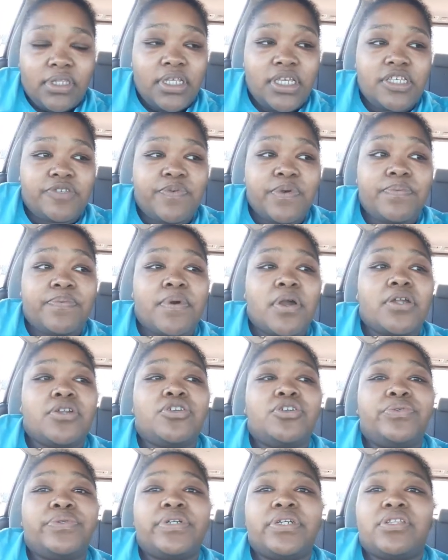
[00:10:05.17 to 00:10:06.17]
These people are
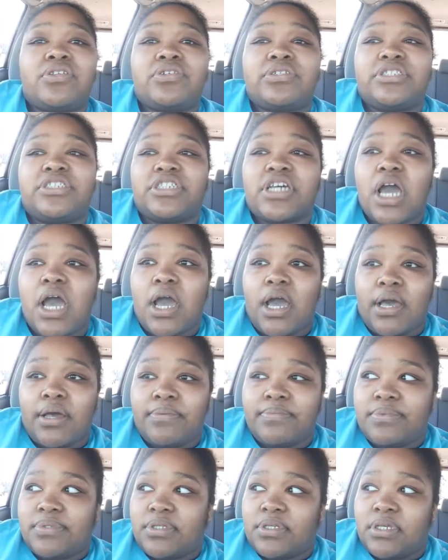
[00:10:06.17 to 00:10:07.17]
doing their
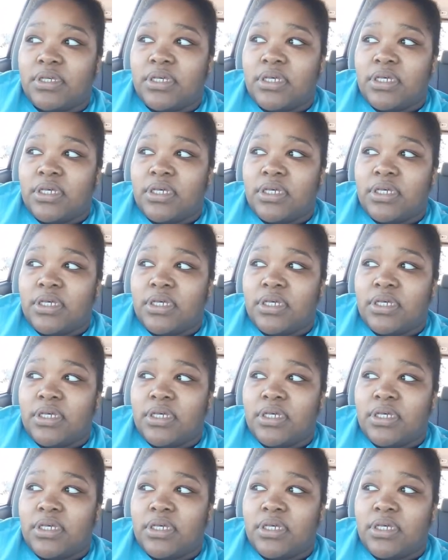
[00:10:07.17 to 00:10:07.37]
jobs.